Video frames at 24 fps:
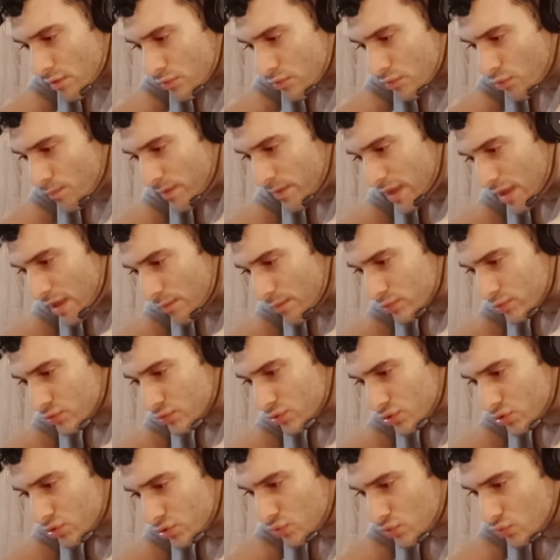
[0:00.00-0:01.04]
to be able
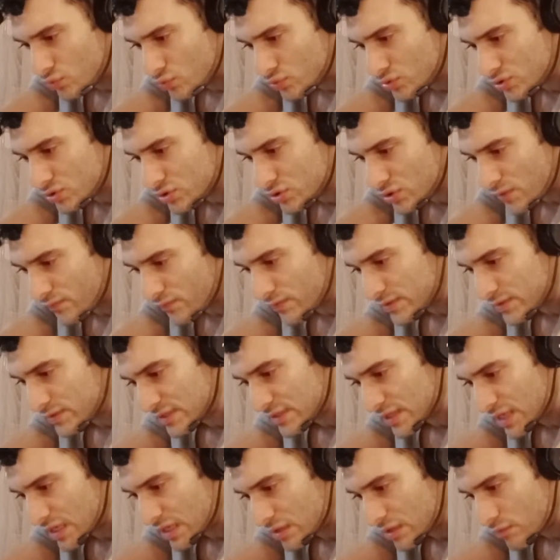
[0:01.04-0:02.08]
to use
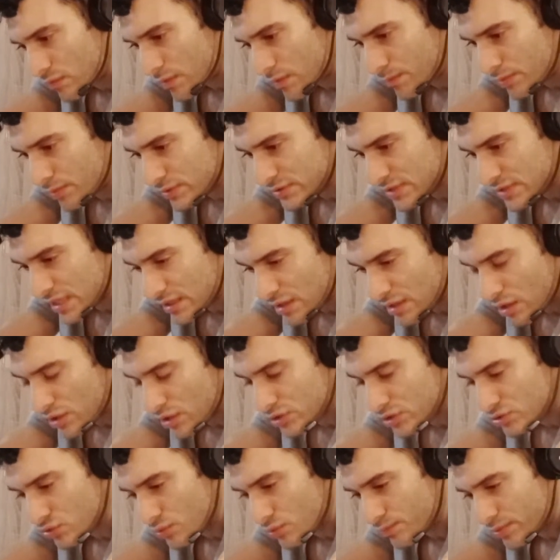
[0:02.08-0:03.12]
sophisticated weapons that are
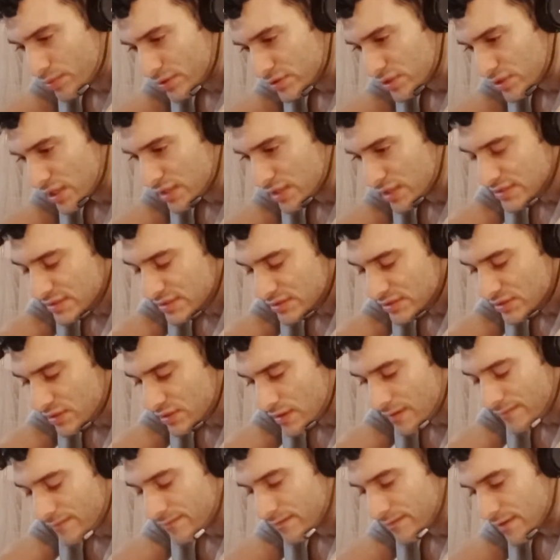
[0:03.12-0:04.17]
so precise and
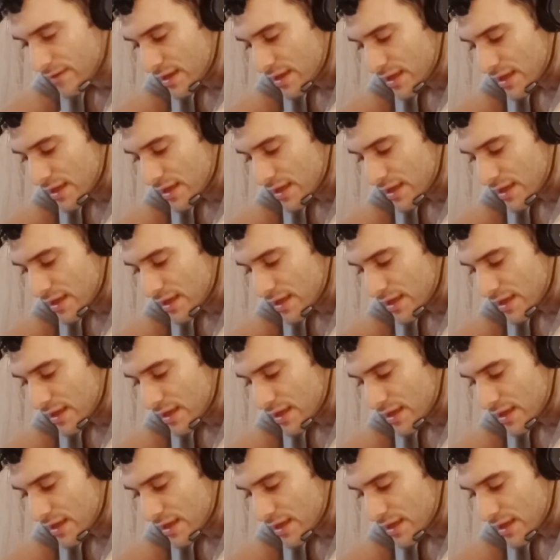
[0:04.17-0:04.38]
stuff